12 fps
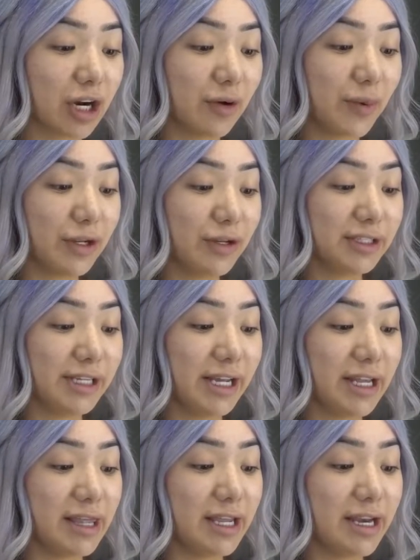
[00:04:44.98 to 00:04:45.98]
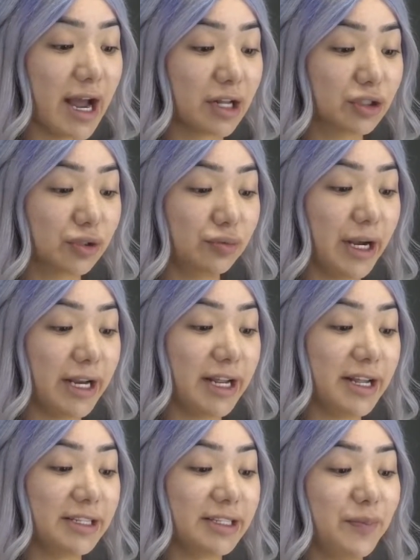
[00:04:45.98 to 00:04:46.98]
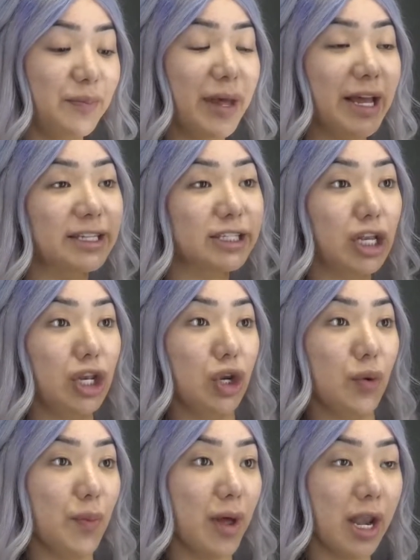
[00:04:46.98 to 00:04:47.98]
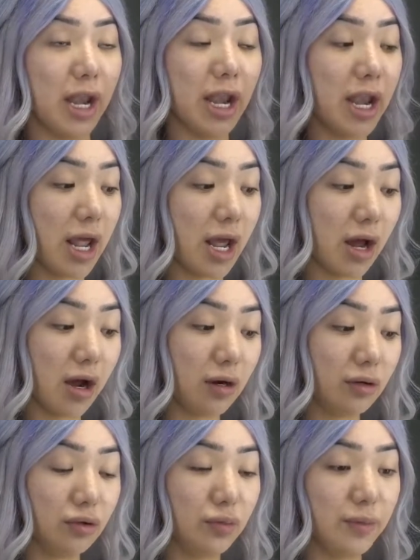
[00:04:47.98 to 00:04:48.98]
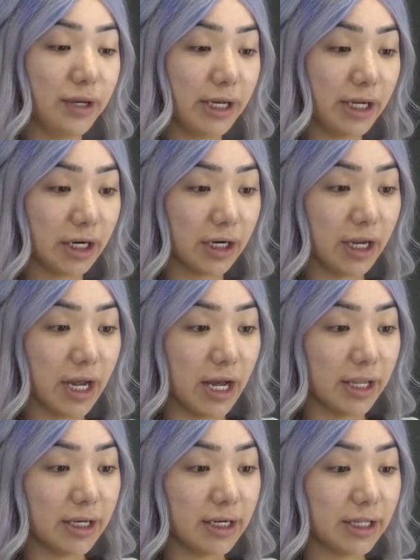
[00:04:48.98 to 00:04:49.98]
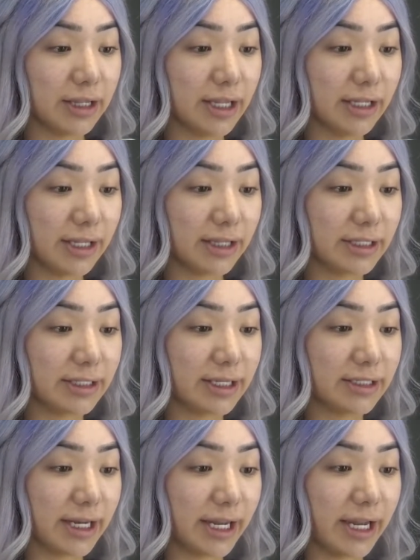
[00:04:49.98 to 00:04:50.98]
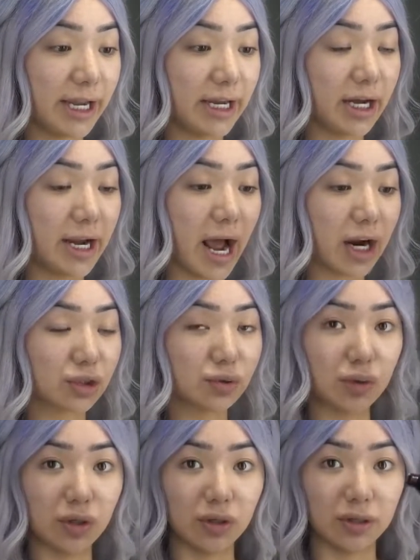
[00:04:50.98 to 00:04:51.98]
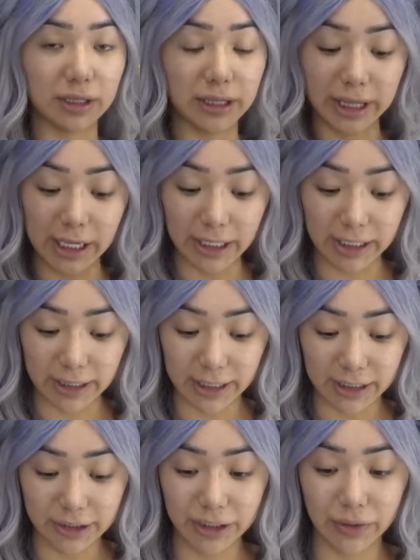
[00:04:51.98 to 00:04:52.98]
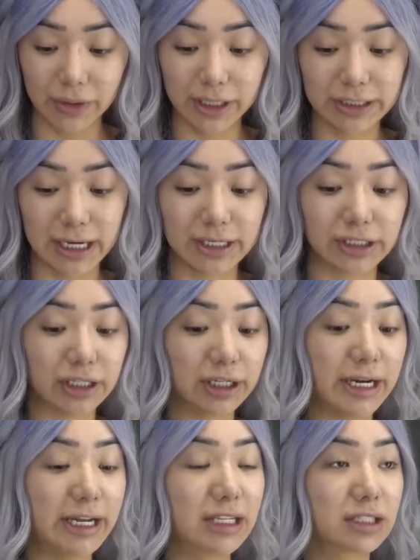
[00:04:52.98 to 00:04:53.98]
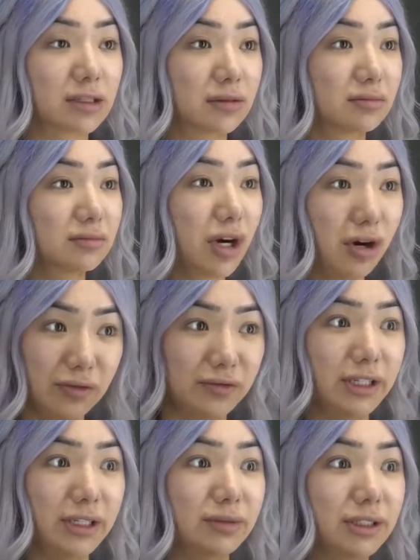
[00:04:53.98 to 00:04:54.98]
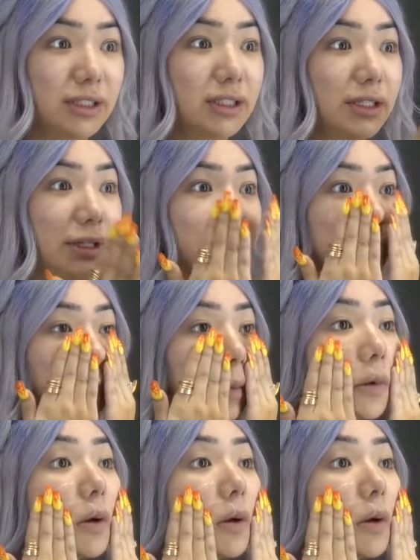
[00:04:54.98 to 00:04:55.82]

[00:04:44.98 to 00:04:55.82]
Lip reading: start off by using the Natural Radiance Base Luminaire. The good thing that this is like in an actual thing like this, so the tester is hopefully really clean.